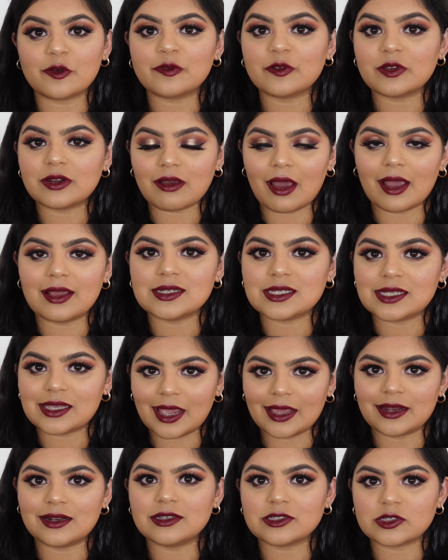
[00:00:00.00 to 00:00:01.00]
for
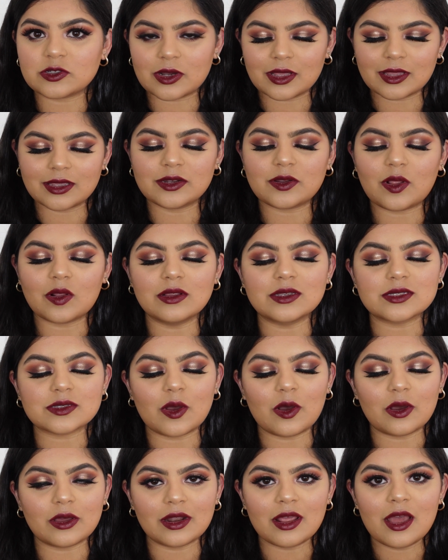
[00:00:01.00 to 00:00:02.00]
98 Australian dollars
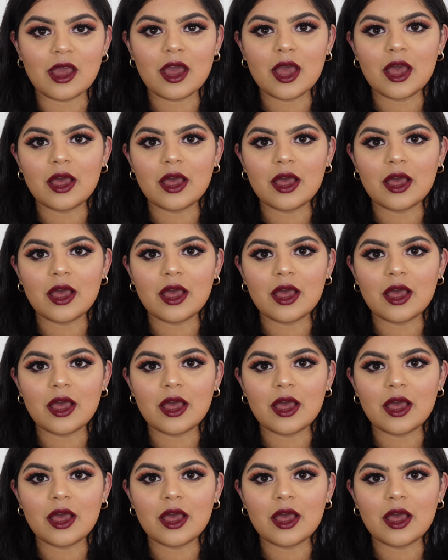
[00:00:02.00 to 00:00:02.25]
on